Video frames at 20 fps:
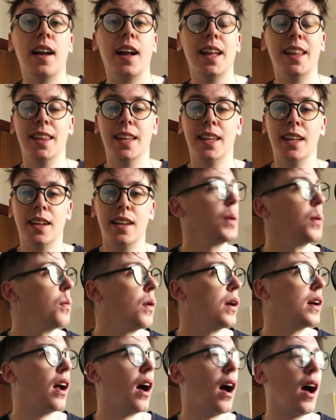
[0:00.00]
I think
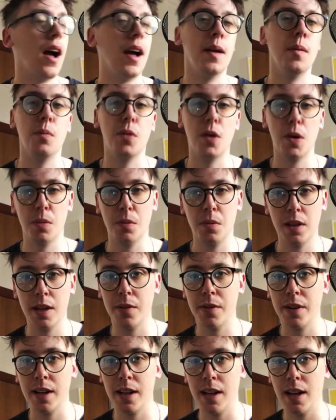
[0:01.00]
what I'm probably
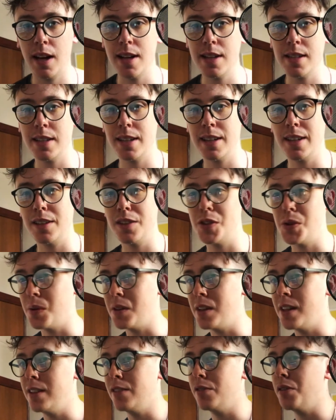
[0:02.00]
realizing doing
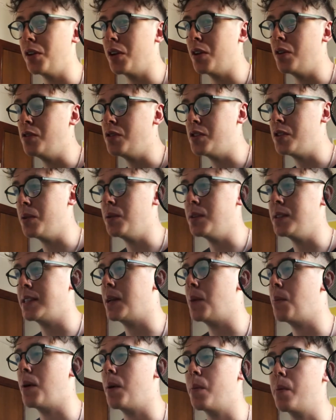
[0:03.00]
these videos too is
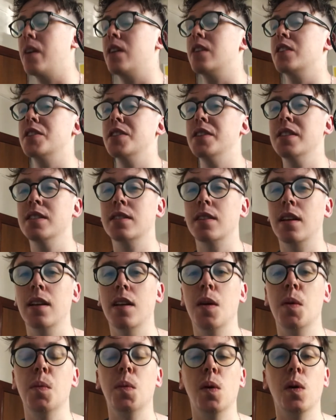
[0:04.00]
that my production is a
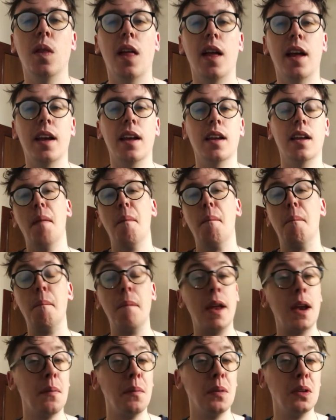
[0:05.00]
lot more like
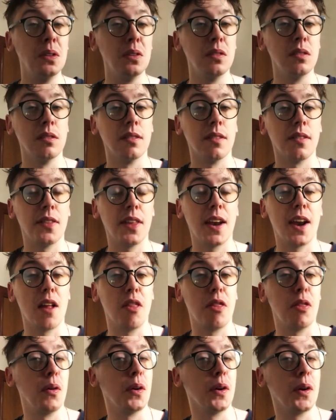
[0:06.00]
minimal than I
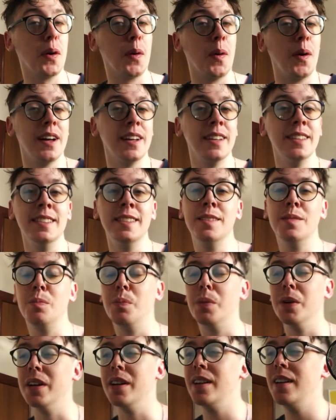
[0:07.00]
thought it was,
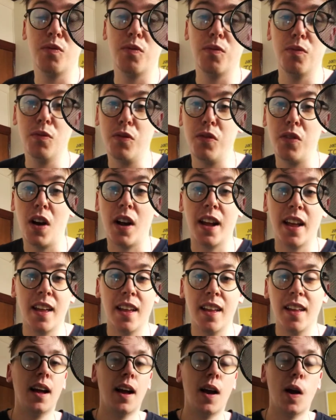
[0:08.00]
but fuck
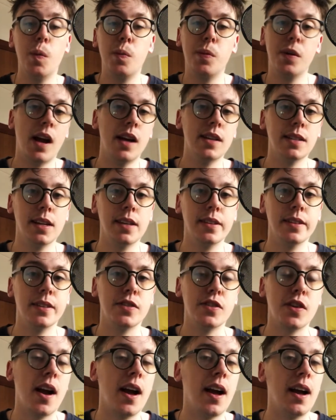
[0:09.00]
it. I hope you guys liked the
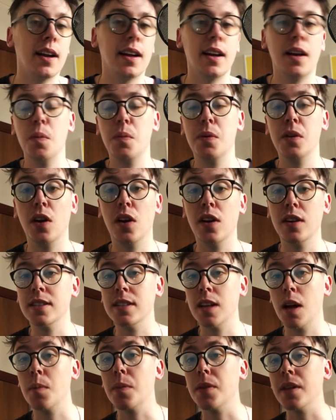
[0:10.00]
track. I hope you learned
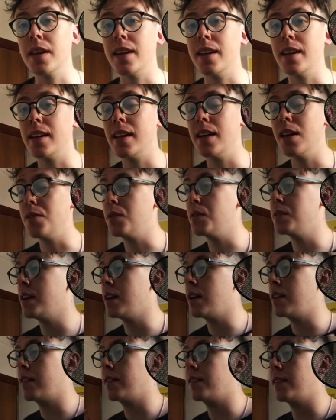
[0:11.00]
something. If there's
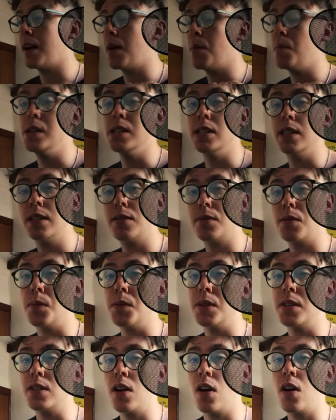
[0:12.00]
anything that I missed from the
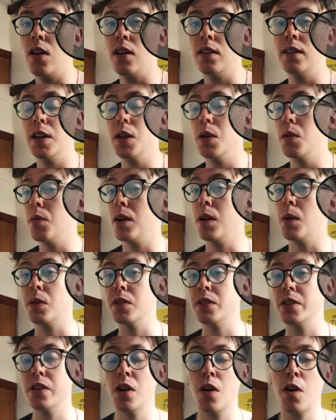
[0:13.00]
song that you really want
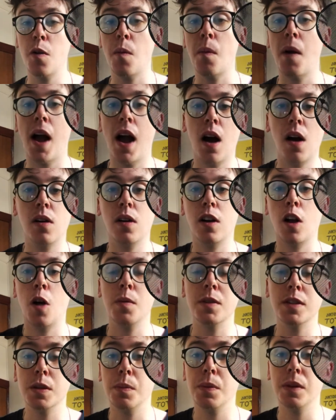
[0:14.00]
to know about,
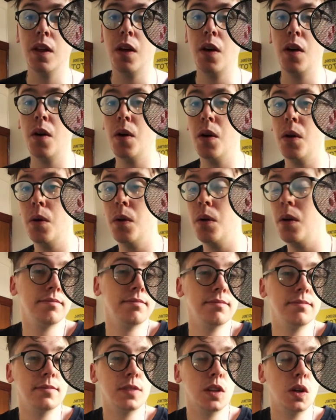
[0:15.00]
comment it below.
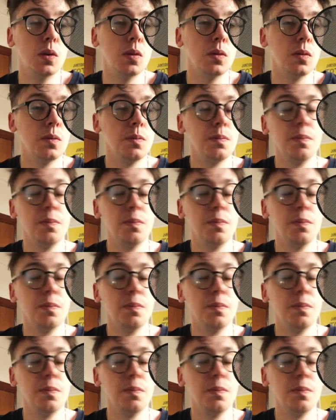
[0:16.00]
Cool.